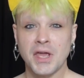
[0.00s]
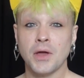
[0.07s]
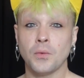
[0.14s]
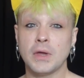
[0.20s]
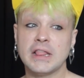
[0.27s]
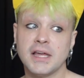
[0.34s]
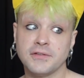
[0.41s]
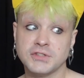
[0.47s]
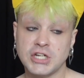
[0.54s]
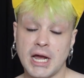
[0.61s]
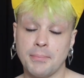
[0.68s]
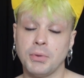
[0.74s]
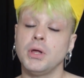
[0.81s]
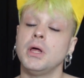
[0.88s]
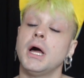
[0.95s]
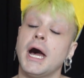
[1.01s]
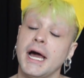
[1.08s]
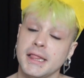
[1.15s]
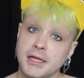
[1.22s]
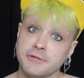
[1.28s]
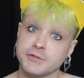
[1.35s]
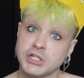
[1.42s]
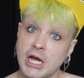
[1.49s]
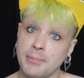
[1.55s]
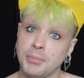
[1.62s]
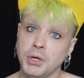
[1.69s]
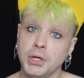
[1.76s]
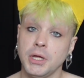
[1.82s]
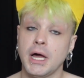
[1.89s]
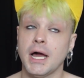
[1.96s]
We love Chappell. I love
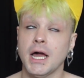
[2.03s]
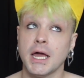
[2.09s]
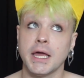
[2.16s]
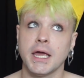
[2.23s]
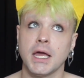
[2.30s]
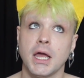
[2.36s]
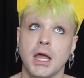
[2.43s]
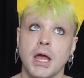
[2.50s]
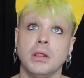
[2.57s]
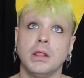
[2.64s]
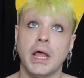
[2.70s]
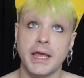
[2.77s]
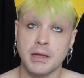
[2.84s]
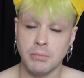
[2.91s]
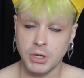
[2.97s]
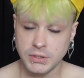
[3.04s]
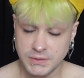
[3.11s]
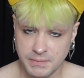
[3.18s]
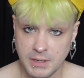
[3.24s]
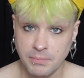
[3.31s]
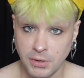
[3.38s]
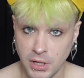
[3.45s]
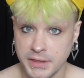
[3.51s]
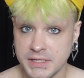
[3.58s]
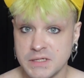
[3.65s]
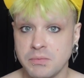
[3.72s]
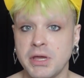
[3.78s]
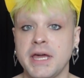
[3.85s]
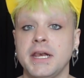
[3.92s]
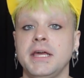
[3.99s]
Chappell. I, like most people on this
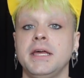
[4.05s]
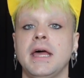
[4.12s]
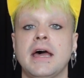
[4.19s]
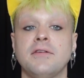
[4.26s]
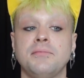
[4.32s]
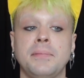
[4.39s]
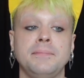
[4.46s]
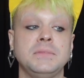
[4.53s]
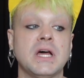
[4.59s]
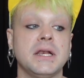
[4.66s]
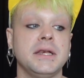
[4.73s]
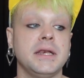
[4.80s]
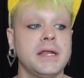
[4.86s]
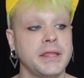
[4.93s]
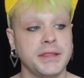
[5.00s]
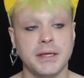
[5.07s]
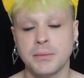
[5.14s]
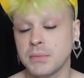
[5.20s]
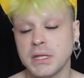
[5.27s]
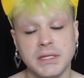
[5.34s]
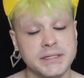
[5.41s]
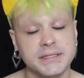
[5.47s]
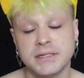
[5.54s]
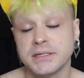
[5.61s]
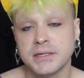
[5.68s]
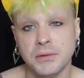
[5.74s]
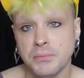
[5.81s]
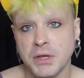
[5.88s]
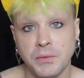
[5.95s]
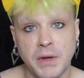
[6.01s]
planet, have done nothing but listen to
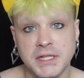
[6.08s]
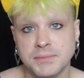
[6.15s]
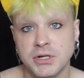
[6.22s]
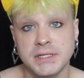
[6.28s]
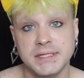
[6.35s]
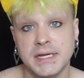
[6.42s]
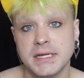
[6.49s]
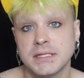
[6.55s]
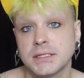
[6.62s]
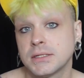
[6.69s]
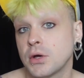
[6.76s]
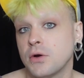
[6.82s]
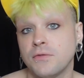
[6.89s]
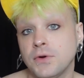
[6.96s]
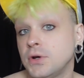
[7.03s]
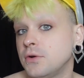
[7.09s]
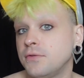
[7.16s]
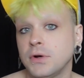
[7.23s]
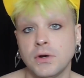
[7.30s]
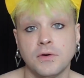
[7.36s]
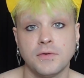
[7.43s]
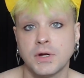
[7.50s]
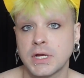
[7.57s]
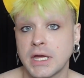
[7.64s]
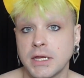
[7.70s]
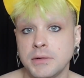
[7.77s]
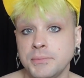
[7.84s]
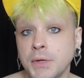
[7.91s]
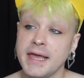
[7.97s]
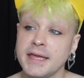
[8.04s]
Midwest Princess over and over and over
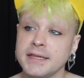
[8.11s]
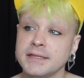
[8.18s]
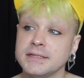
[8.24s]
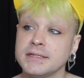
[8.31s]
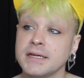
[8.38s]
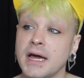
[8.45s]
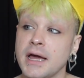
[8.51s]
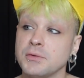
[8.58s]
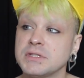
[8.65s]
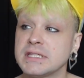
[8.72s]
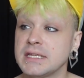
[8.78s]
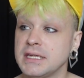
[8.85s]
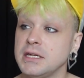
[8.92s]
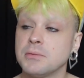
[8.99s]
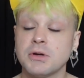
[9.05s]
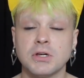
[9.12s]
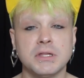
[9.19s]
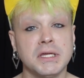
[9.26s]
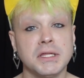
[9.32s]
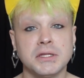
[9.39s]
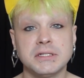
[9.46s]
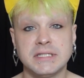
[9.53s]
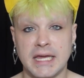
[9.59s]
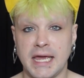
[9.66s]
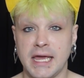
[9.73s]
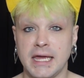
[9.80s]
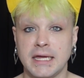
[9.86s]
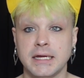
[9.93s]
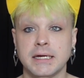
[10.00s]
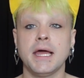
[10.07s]
again. And I was thinking about it the other
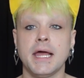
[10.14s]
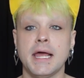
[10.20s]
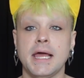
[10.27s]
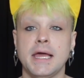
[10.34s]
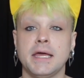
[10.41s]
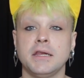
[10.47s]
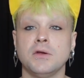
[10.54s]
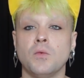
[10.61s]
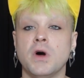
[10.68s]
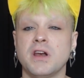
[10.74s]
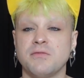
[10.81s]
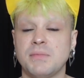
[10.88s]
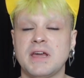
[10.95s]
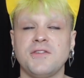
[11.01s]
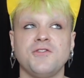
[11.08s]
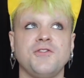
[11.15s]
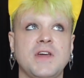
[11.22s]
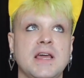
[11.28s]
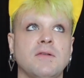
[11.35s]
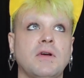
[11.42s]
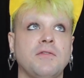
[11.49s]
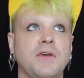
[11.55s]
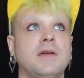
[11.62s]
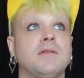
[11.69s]
day, and one of my favorite